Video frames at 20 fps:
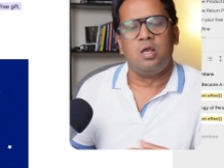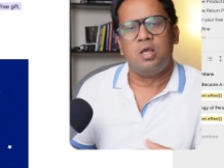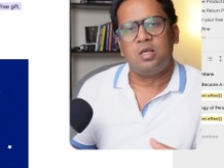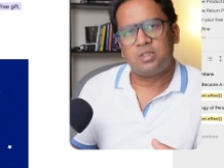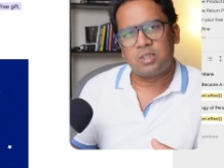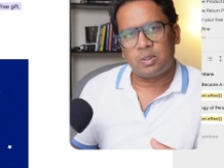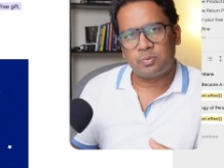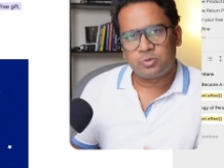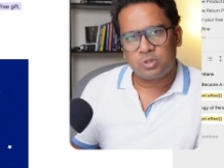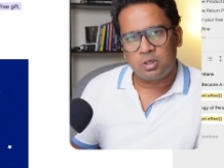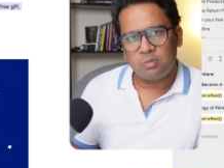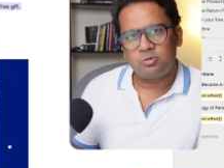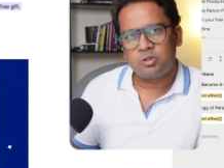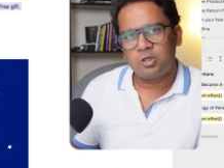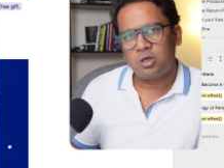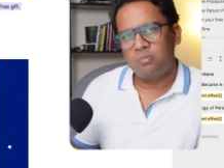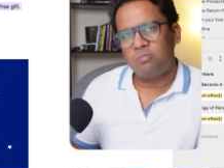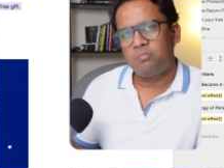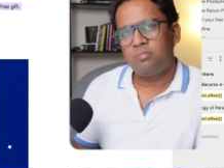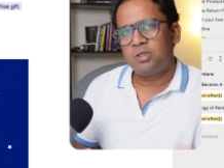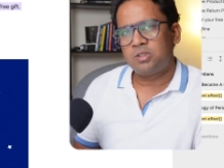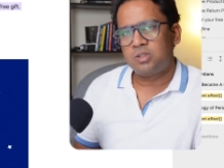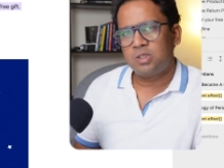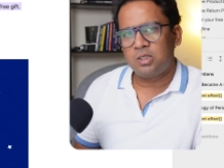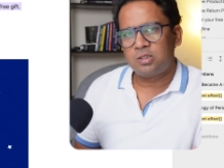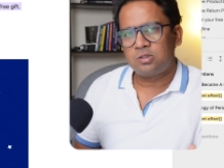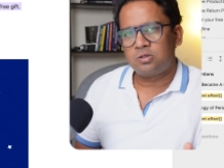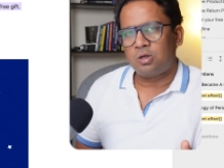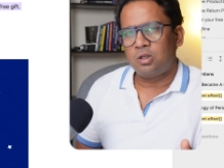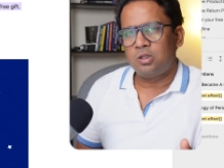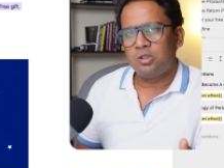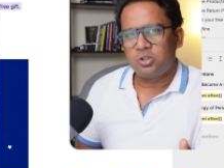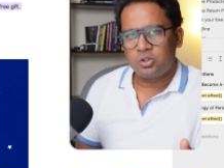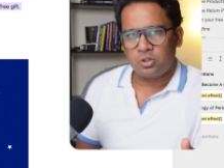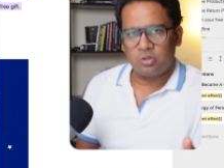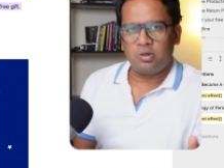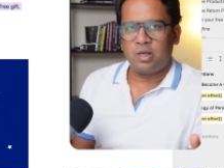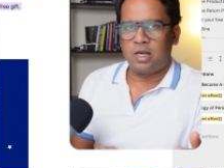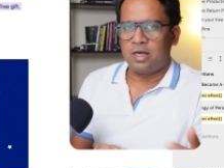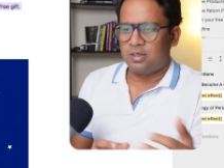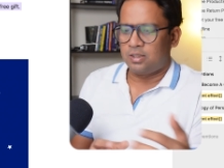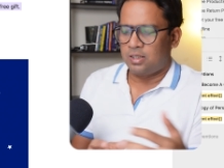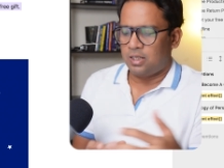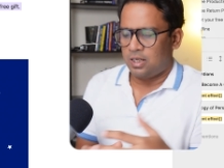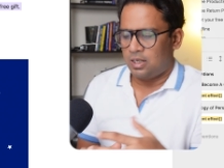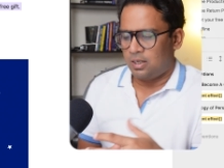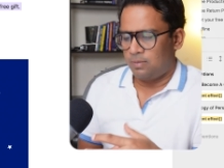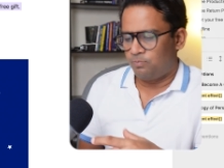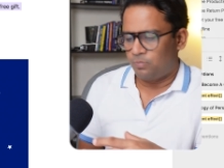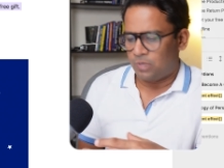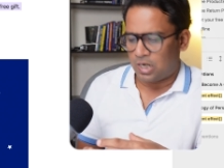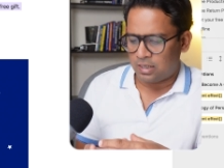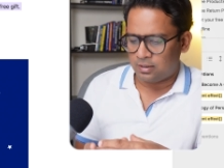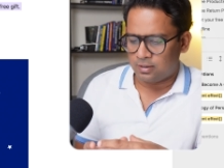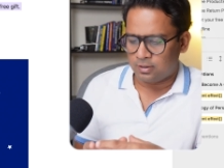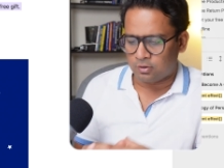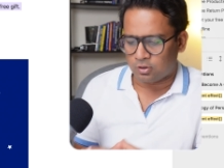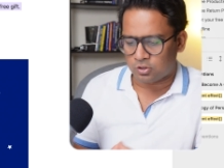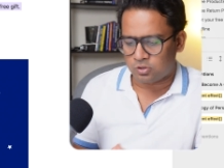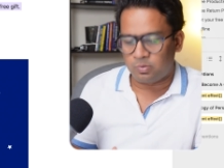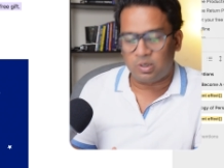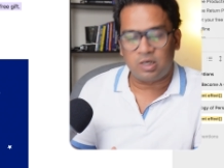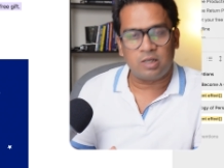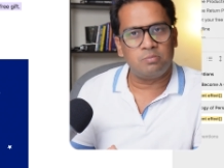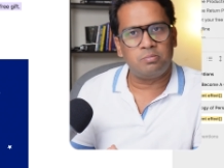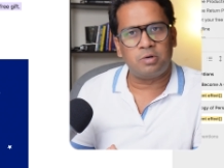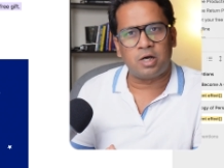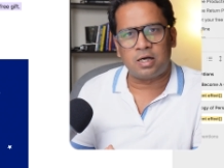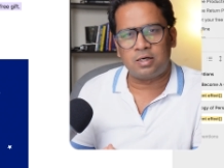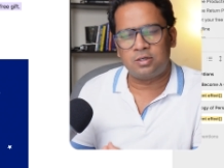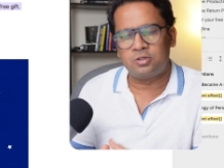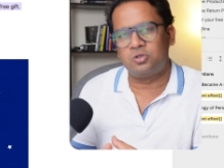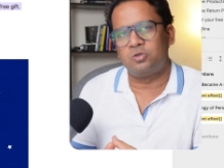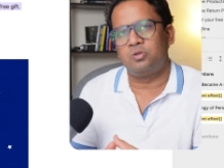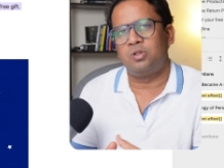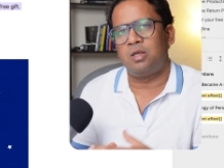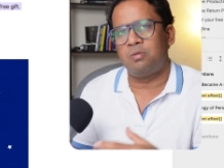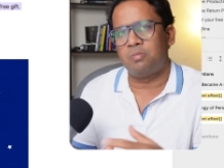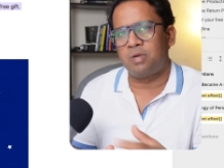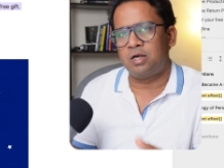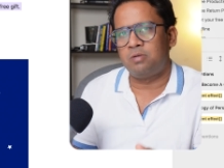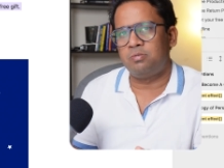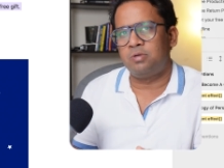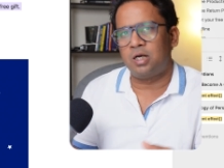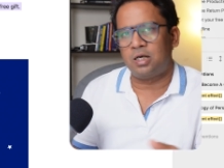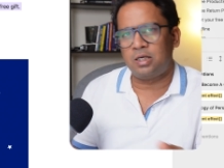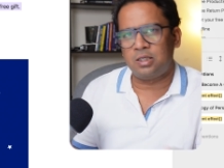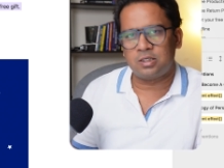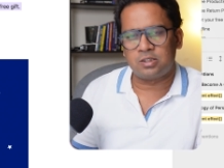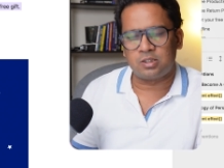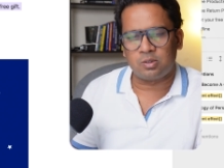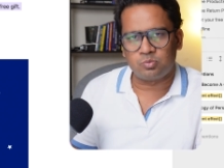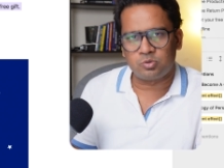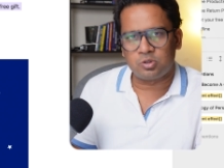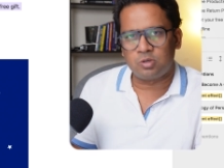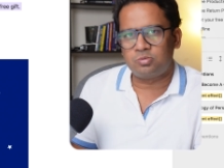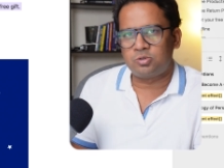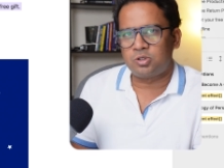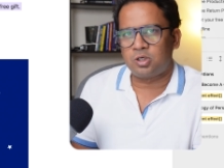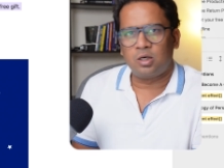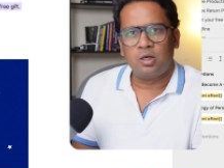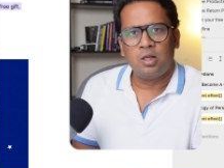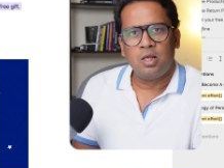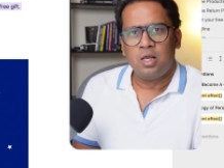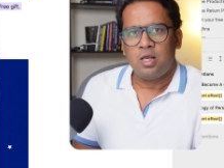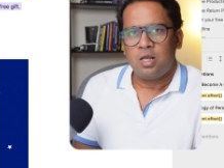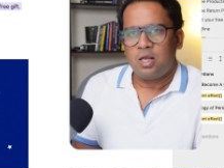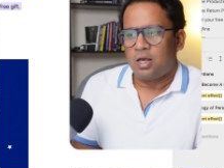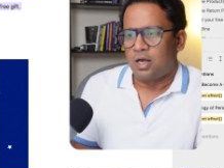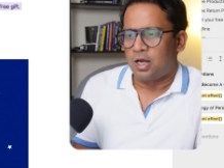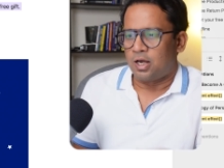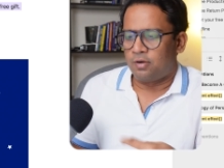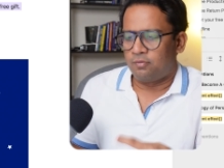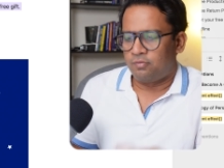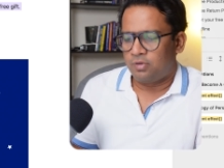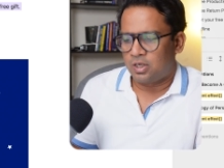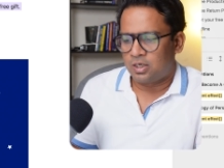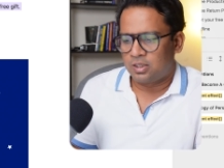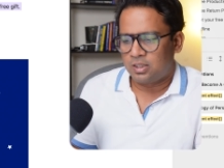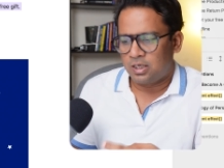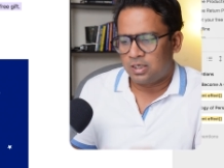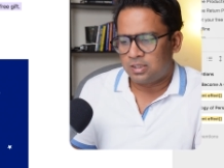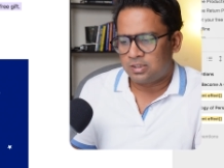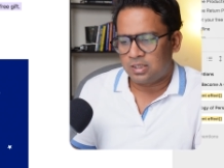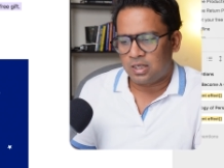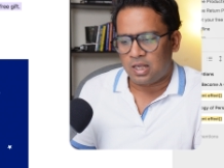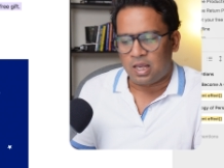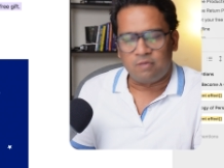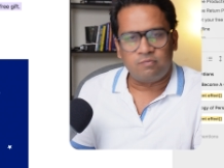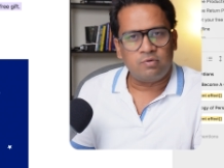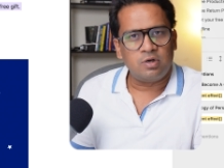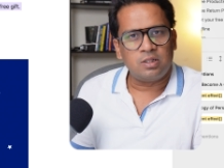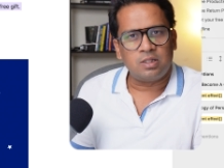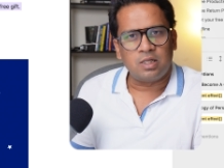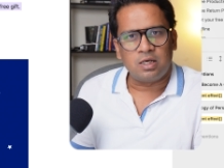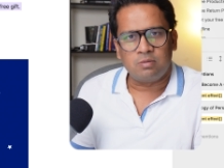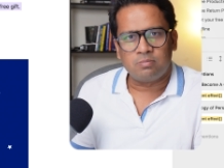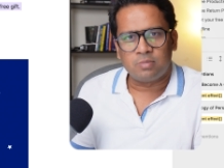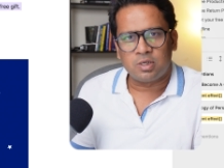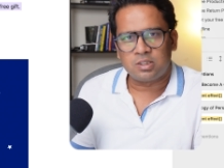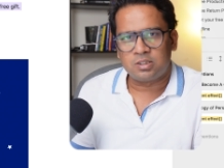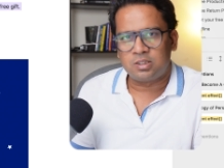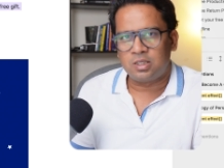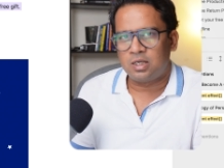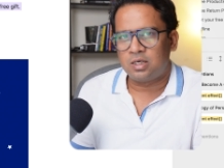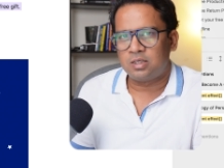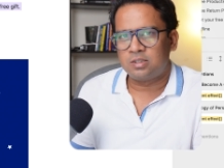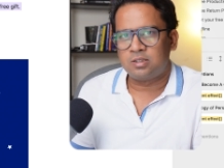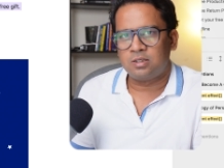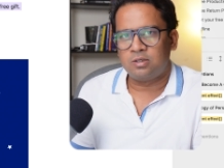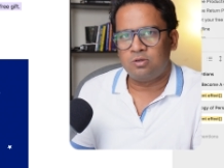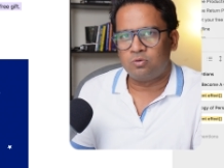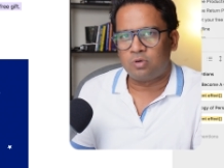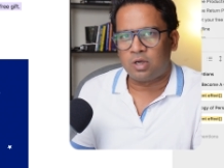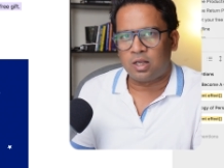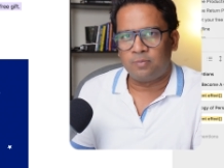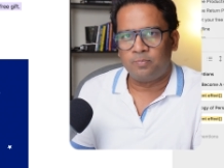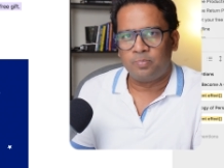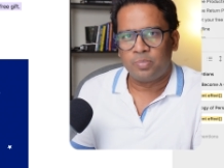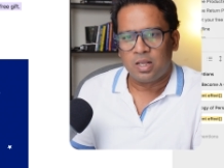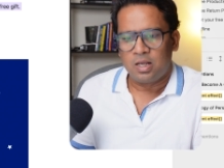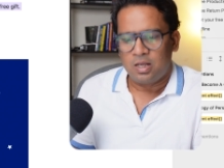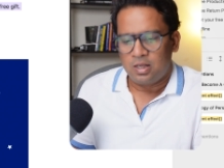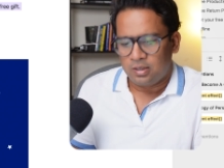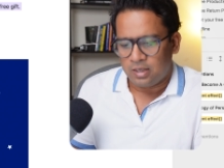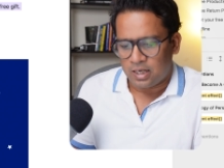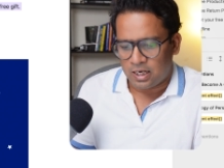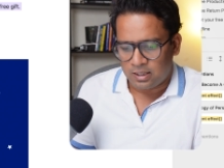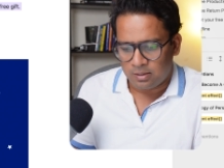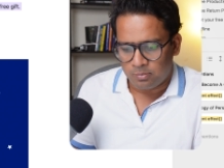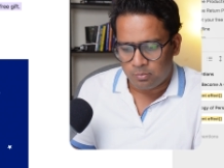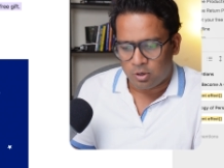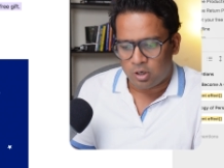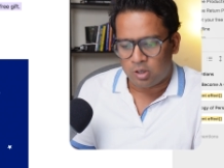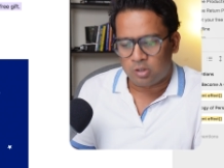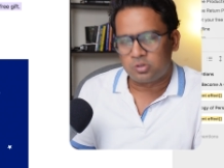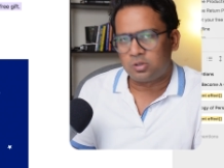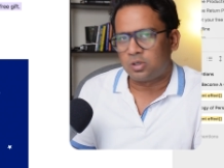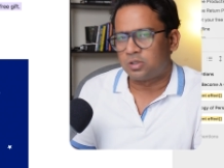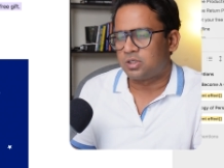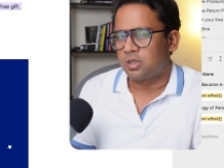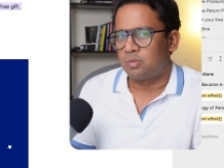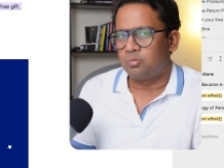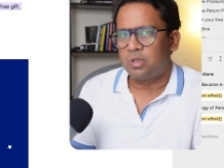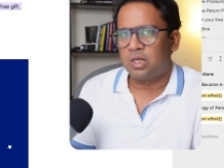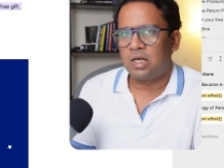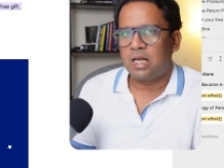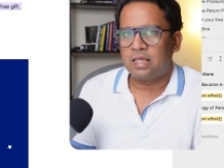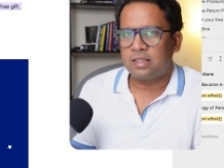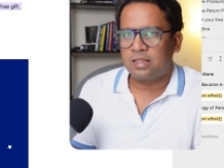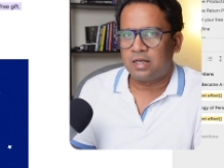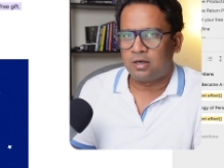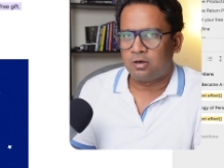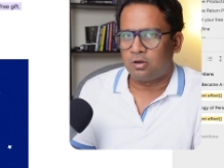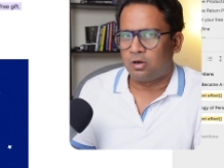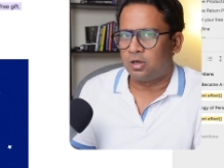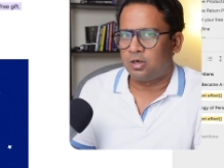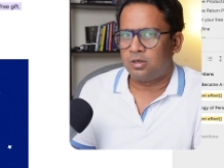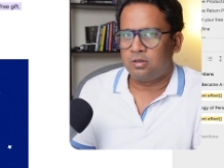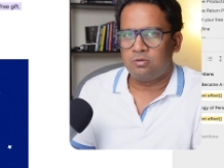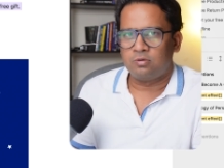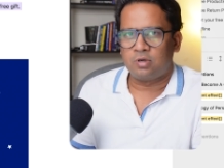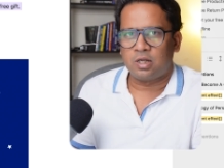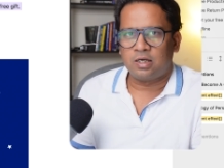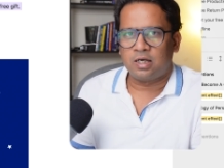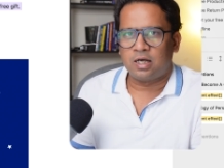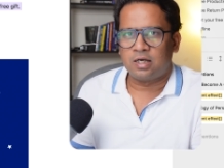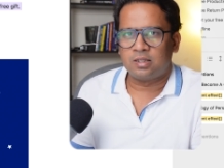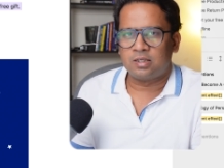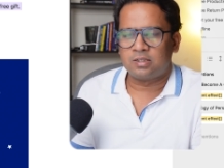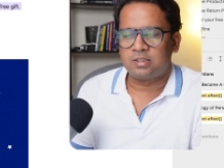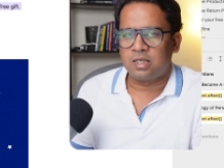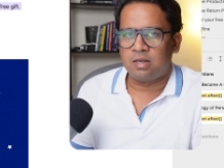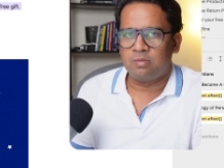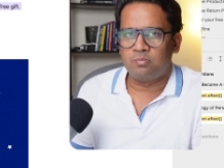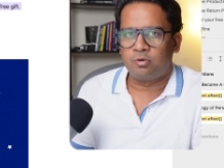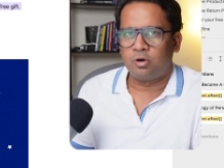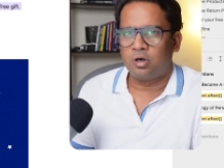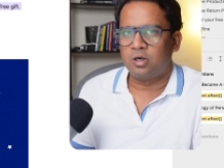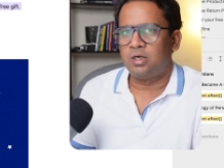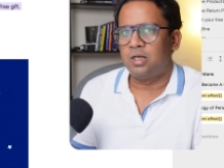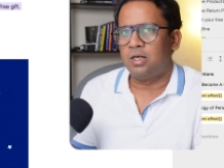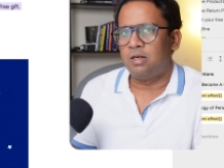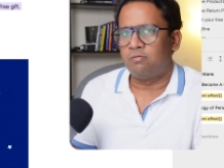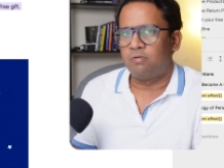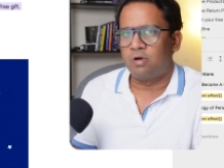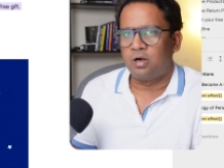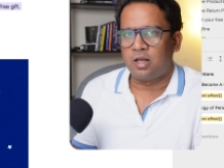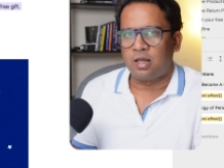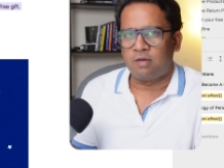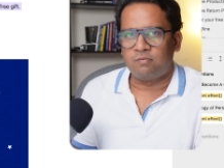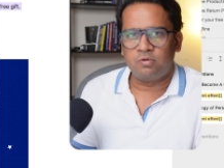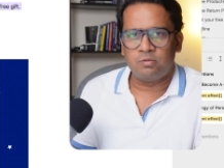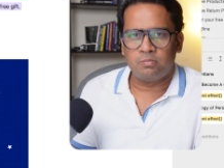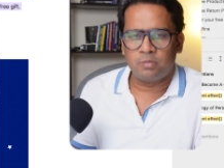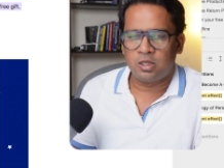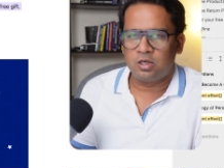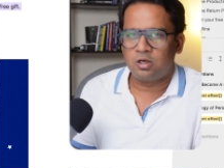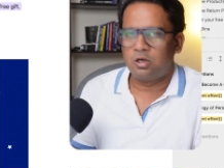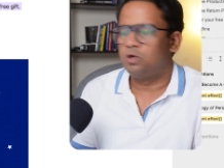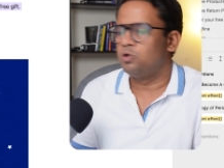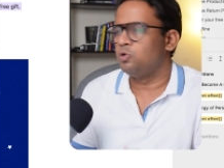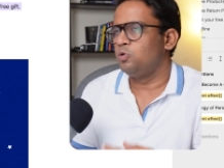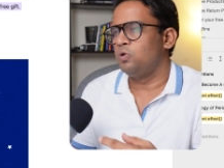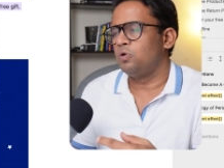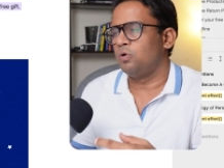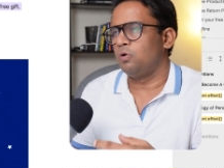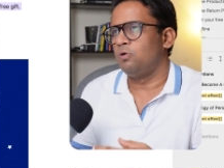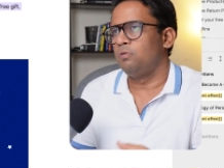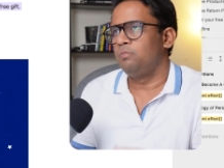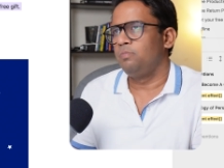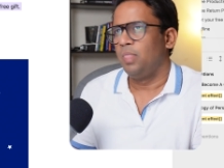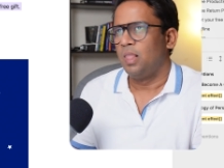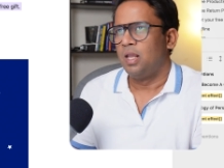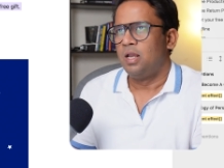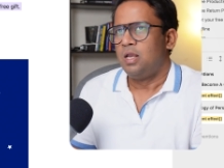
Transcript: subscription business also, and they like cosmetic brands, so they might be running a subscription where there is a every 3 months there is a, you can get a box or something like that, or you can get the same product delivered every month to your home.